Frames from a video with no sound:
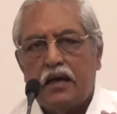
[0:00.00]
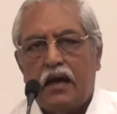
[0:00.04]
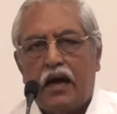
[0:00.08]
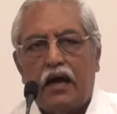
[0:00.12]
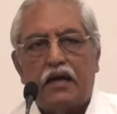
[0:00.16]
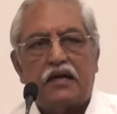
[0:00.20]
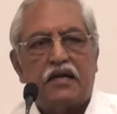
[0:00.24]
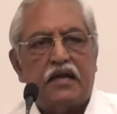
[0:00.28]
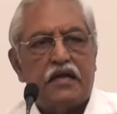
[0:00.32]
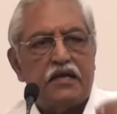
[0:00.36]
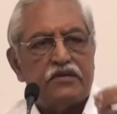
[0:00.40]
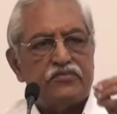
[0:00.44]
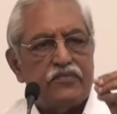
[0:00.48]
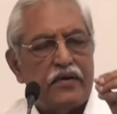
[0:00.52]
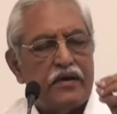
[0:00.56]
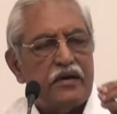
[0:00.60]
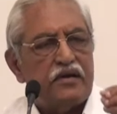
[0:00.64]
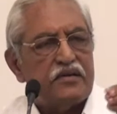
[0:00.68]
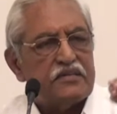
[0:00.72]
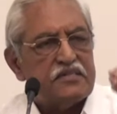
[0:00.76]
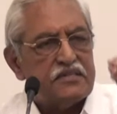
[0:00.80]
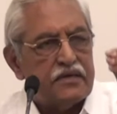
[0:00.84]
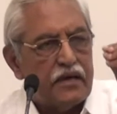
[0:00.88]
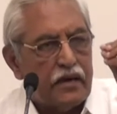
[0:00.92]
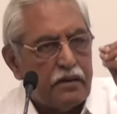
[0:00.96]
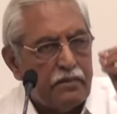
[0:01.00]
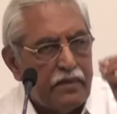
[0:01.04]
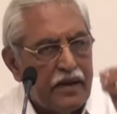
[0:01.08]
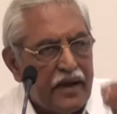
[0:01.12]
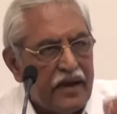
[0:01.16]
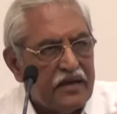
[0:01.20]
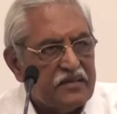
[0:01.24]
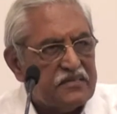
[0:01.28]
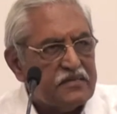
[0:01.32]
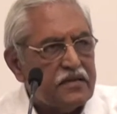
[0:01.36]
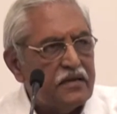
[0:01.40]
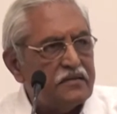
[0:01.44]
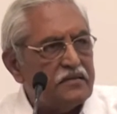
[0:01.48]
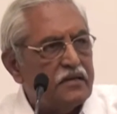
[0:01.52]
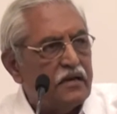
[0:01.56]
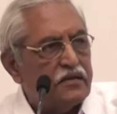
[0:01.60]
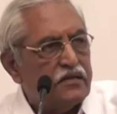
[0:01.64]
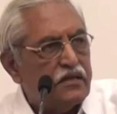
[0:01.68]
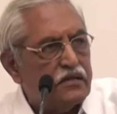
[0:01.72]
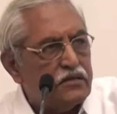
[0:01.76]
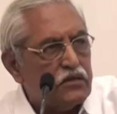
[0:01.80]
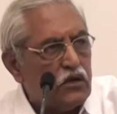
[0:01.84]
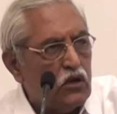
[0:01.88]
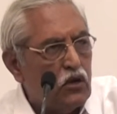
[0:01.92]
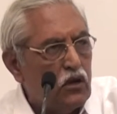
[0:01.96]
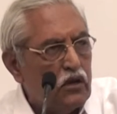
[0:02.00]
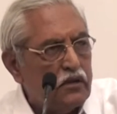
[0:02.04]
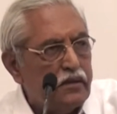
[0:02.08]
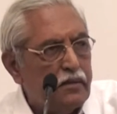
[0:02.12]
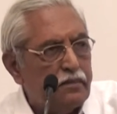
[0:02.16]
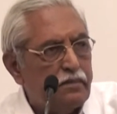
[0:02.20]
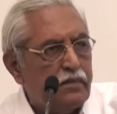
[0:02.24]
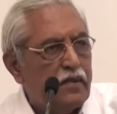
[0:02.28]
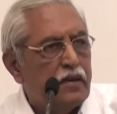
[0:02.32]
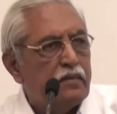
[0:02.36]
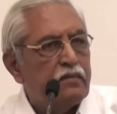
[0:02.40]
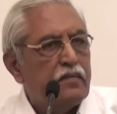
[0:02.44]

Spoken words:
At least when Reserve Bank said that these are all the